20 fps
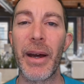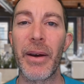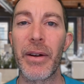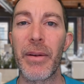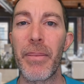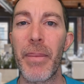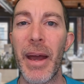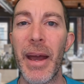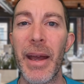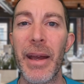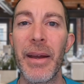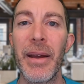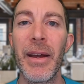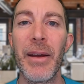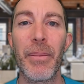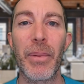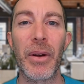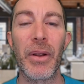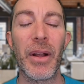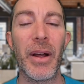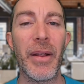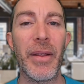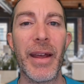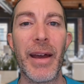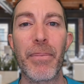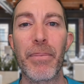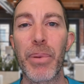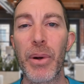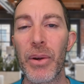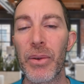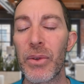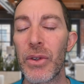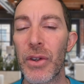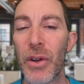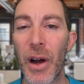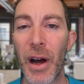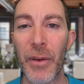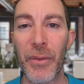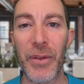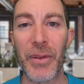out in May. But a lot of that burns
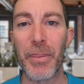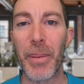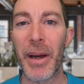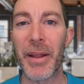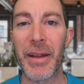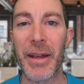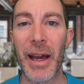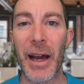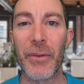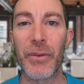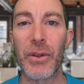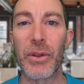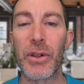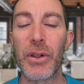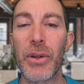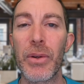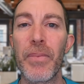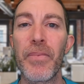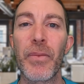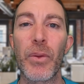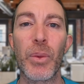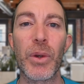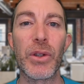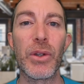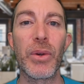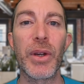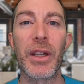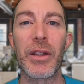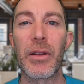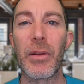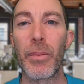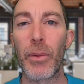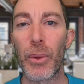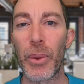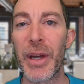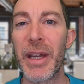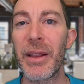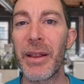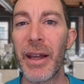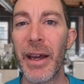off by the afternoon. We do get the
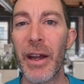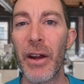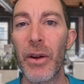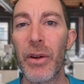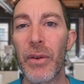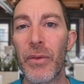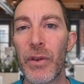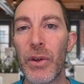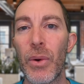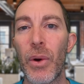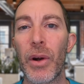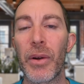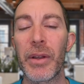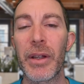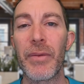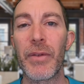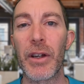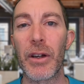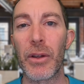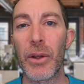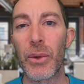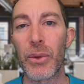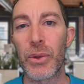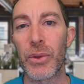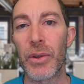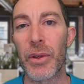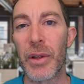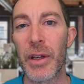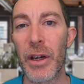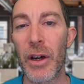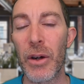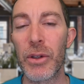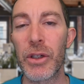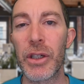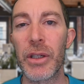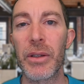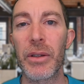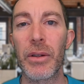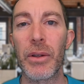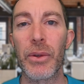marine layer if you are living closer to the
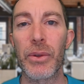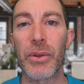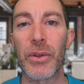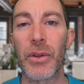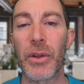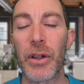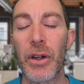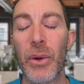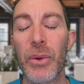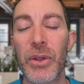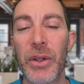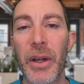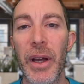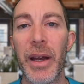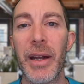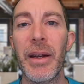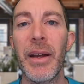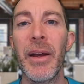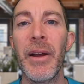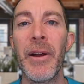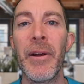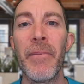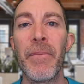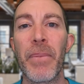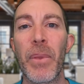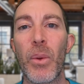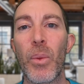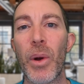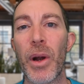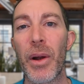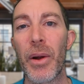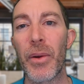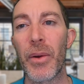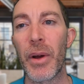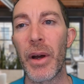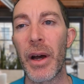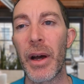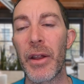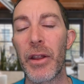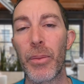ocean, closer to the coastline,
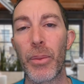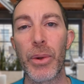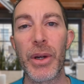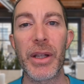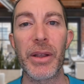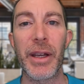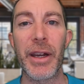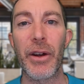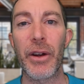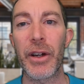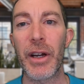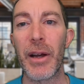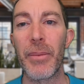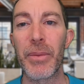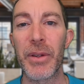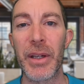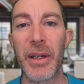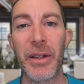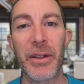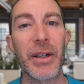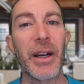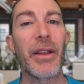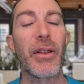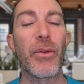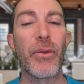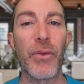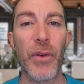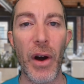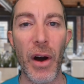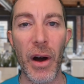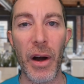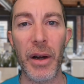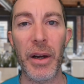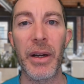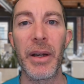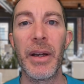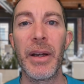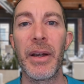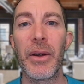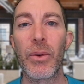where the marine layer comes in. It's kind of the fog
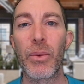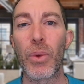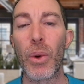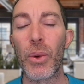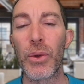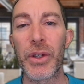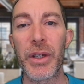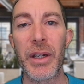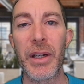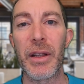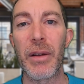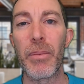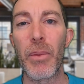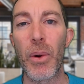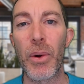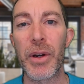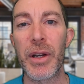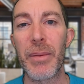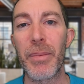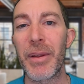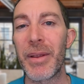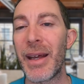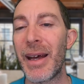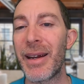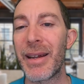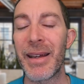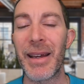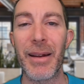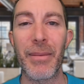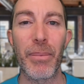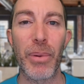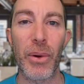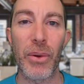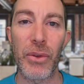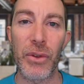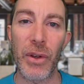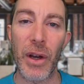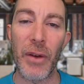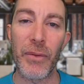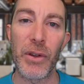rolls in the morning, but that again
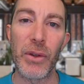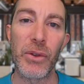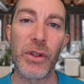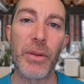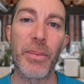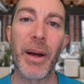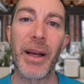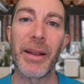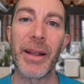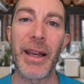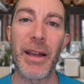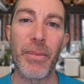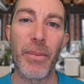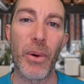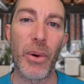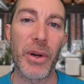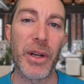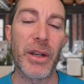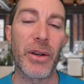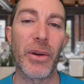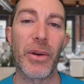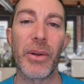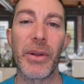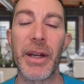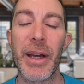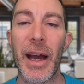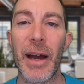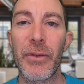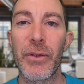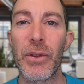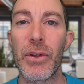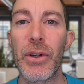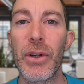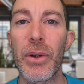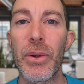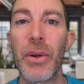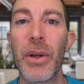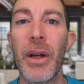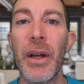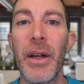burns off usually by late morning, early
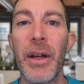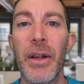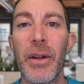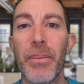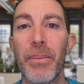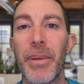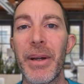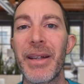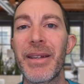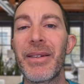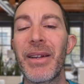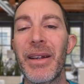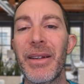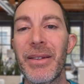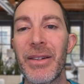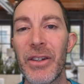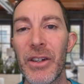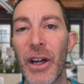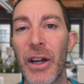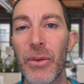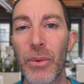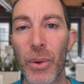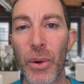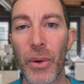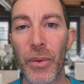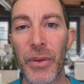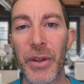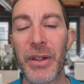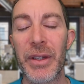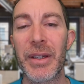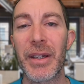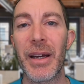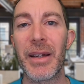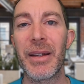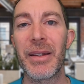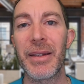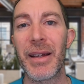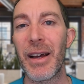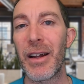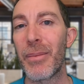afternoon. But in general, the sun
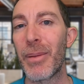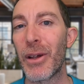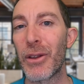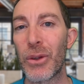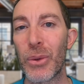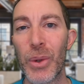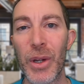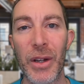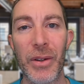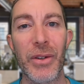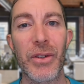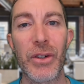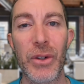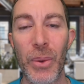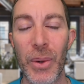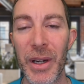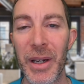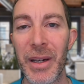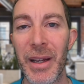is out about 320